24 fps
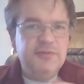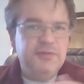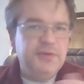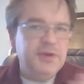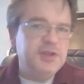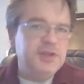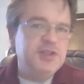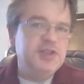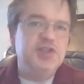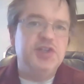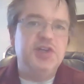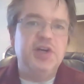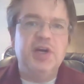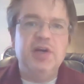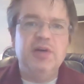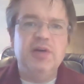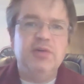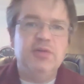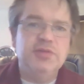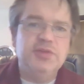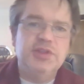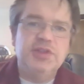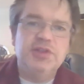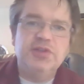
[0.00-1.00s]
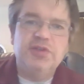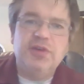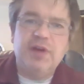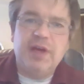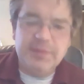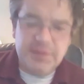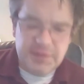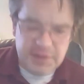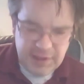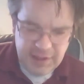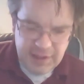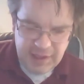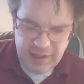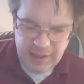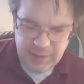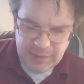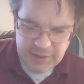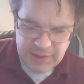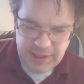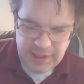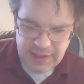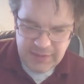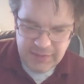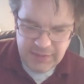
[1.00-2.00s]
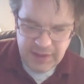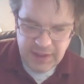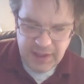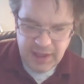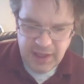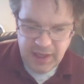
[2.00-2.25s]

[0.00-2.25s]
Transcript: Fitzgerald describes Tom as having